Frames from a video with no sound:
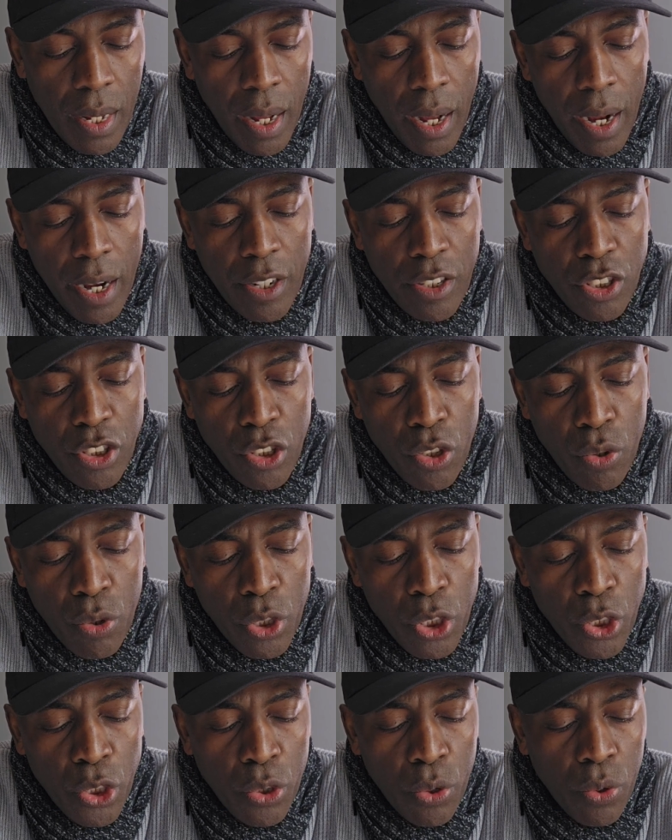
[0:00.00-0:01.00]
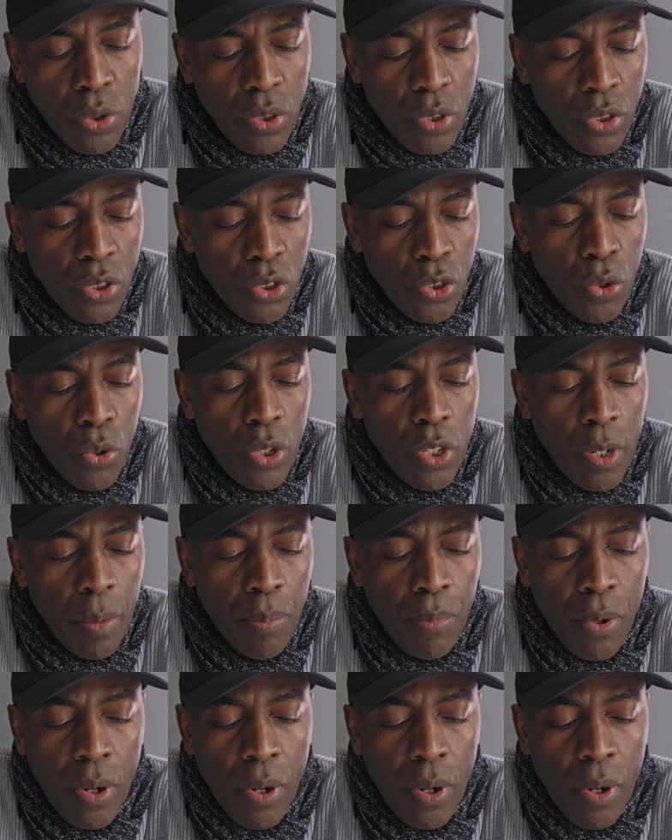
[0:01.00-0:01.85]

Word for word: as you should, so your